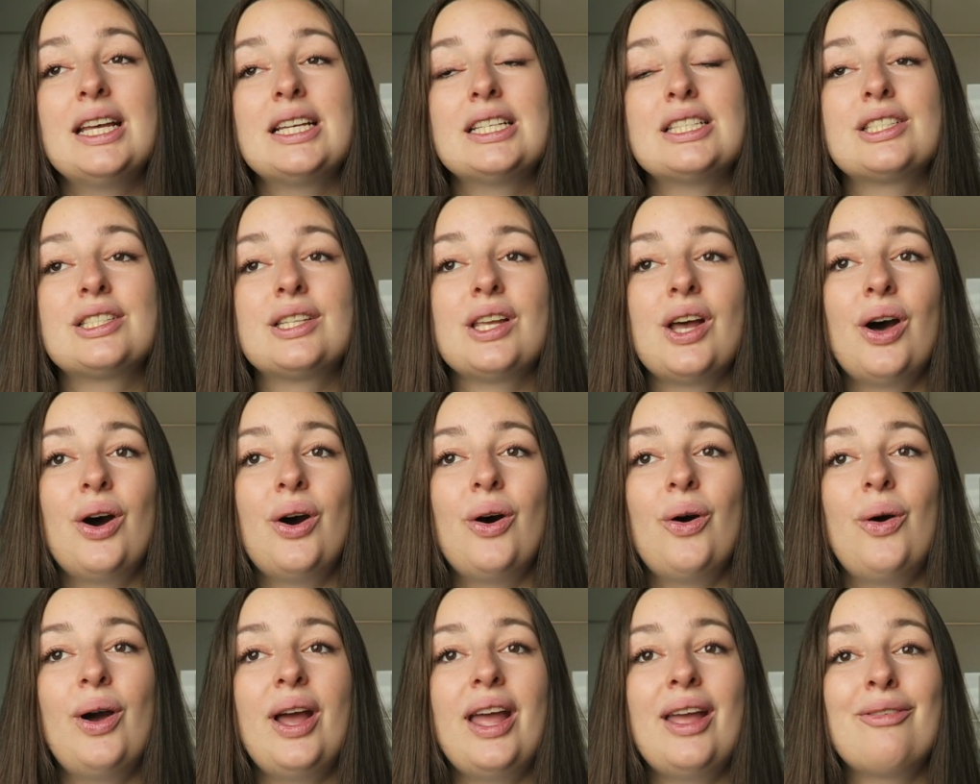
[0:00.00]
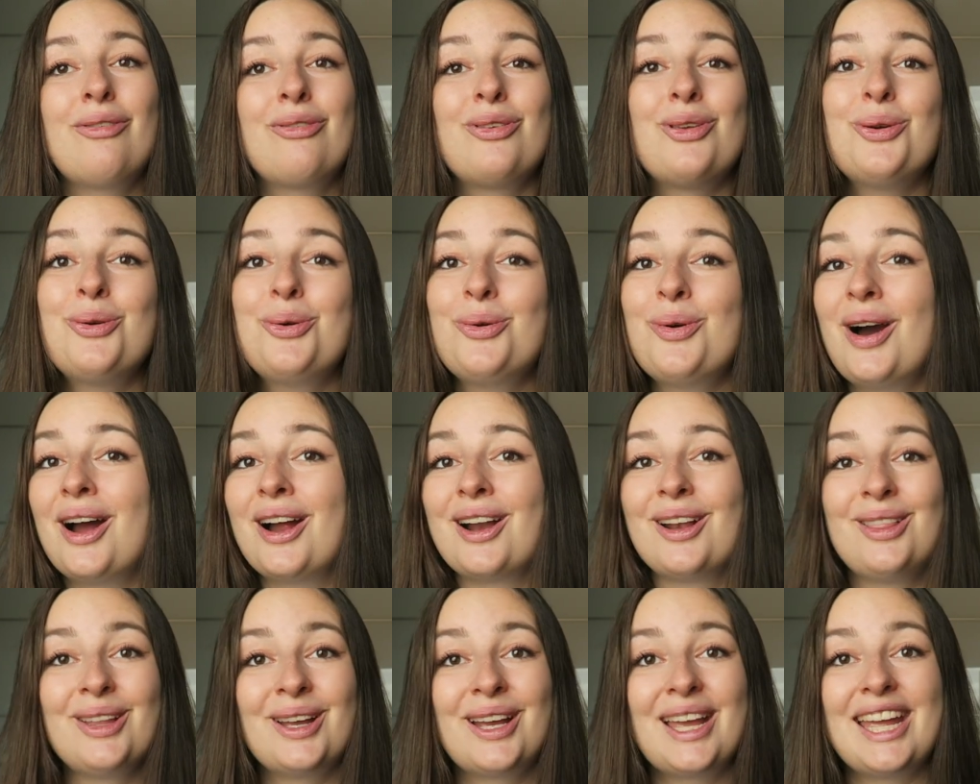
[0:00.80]
So if you
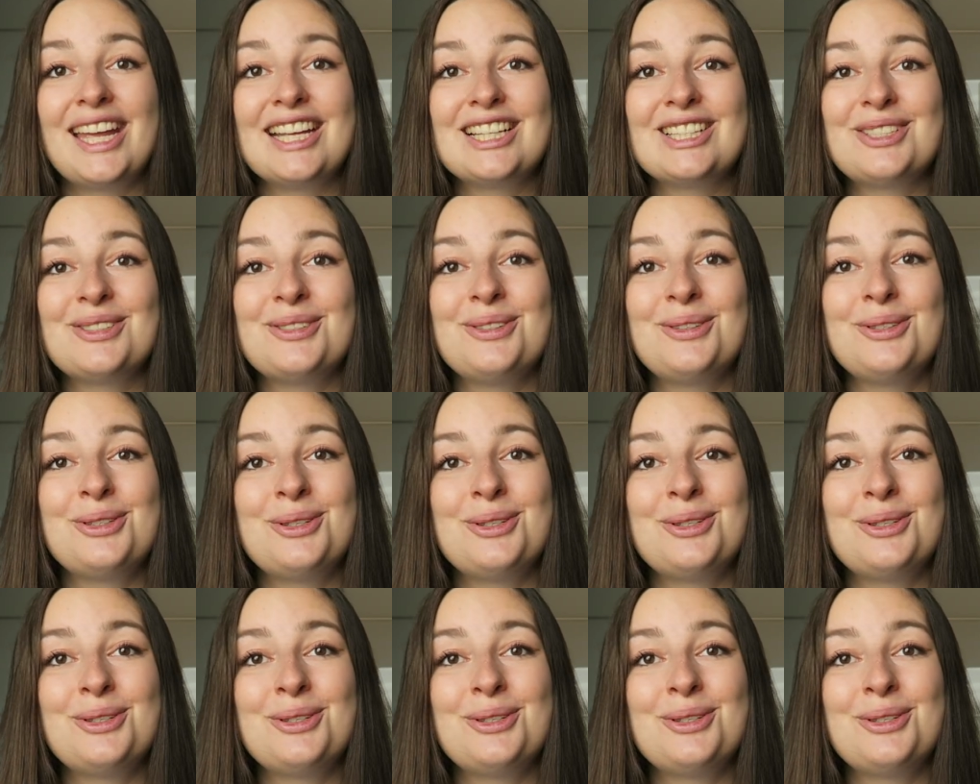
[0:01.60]
are looking into